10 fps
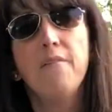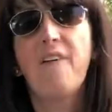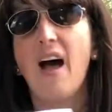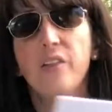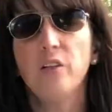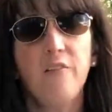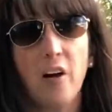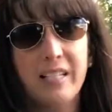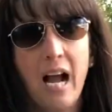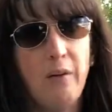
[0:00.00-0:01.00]
father of our
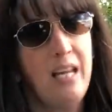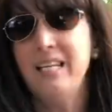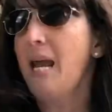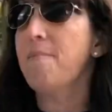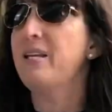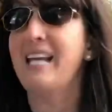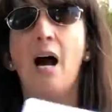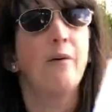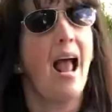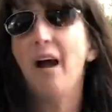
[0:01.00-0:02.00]
town. He named the
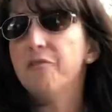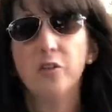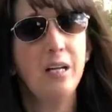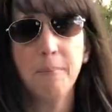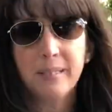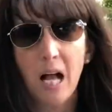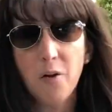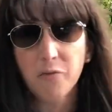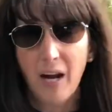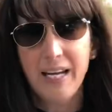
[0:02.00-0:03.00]
town after himself,
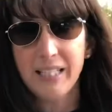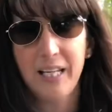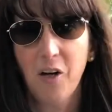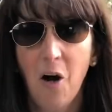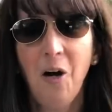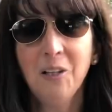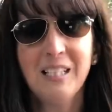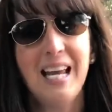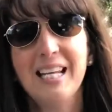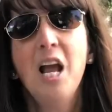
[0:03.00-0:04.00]
right? He
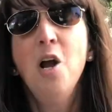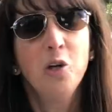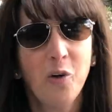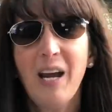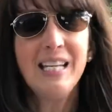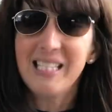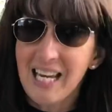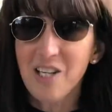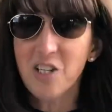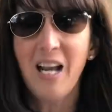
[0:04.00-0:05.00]
called it Gray's
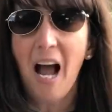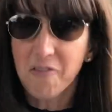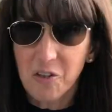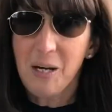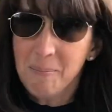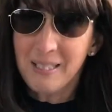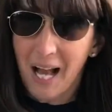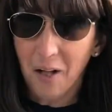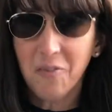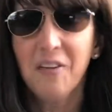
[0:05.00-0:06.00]
Station after
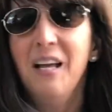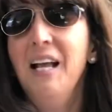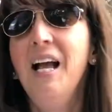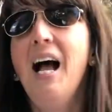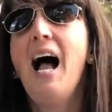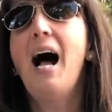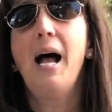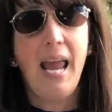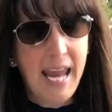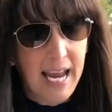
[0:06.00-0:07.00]
himself.
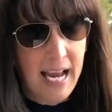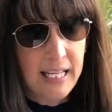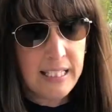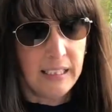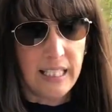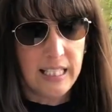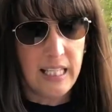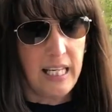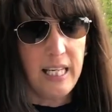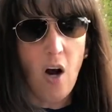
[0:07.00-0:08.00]
And let's
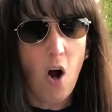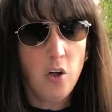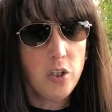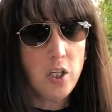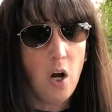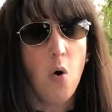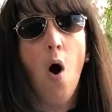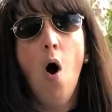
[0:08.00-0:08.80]
see, he also